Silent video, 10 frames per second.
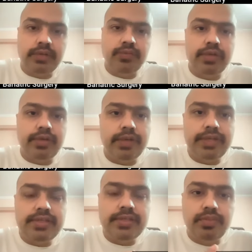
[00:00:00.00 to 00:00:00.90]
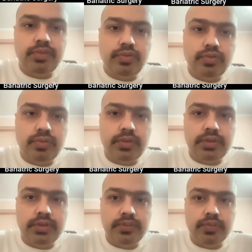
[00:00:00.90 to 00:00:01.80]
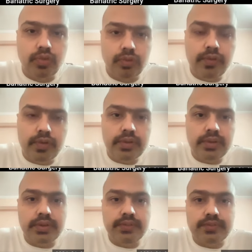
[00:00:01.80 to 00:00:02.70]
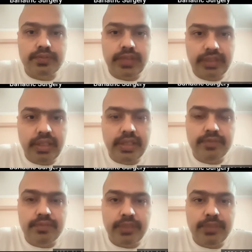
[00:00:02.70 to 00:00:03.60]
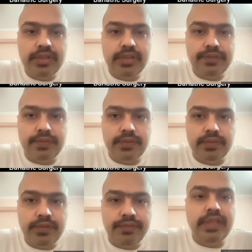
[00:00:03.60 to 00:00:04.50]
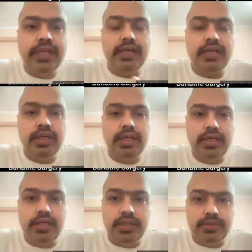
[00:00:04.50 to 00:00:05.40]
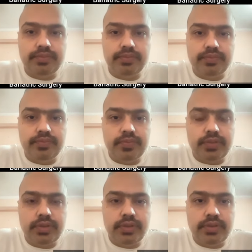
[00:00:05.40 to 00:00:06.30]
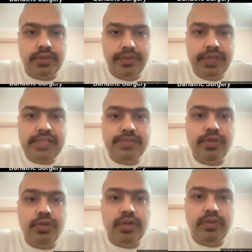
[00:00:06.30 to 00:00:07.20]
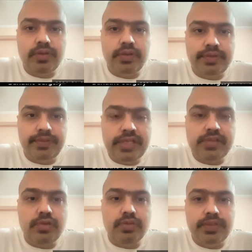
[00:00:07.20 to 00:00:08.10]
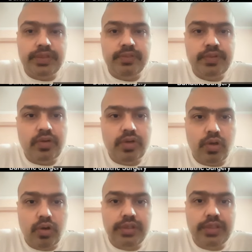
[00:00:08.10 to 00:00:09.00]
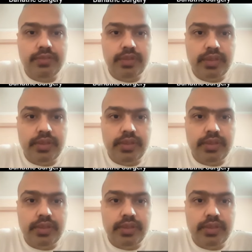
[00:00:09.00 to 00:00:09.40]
I would advise him to go for then. I mean, if they are if it has been on a if he has on he's been on a long term